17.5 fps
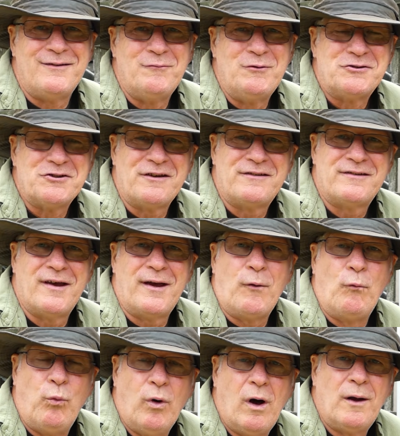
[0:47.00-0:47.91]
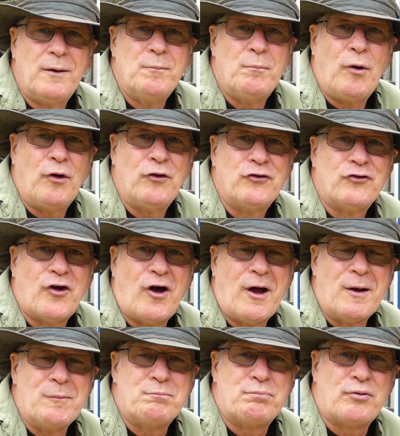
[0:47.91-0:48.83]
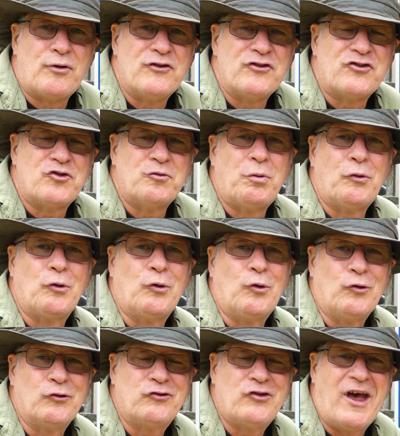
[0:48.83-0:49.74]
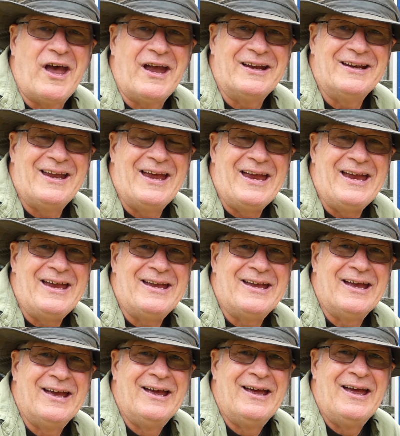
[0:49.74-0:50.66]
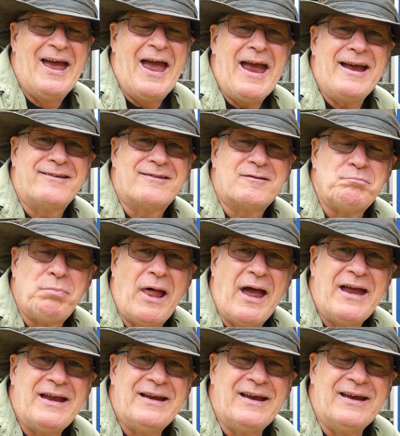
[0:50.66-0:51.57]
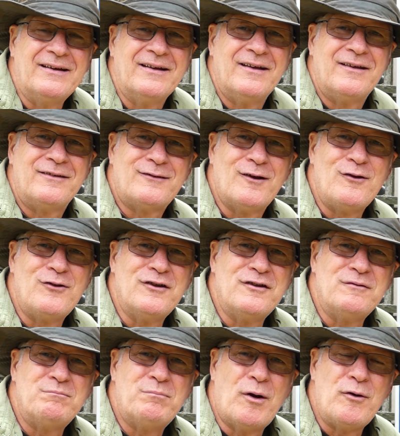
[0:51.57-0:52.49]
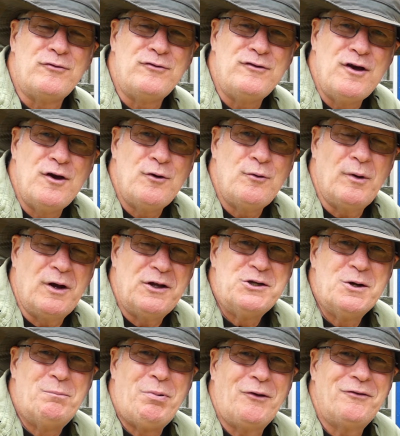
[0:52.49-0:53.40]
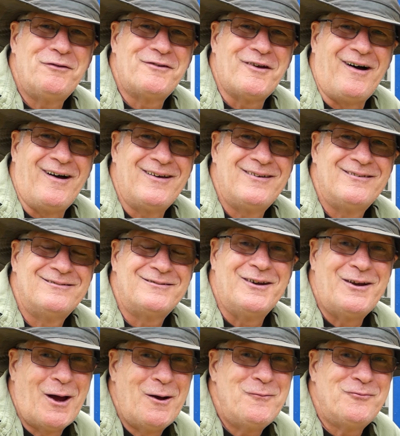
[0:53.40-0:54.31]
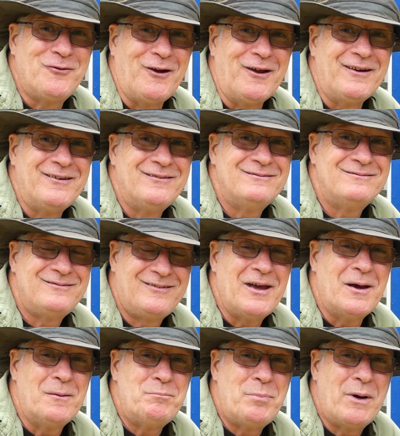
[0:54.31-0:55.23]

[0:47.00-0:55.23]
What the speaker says: in which I take one bonsai principle or technique, explain it so that both you and your bonsai can hopefully get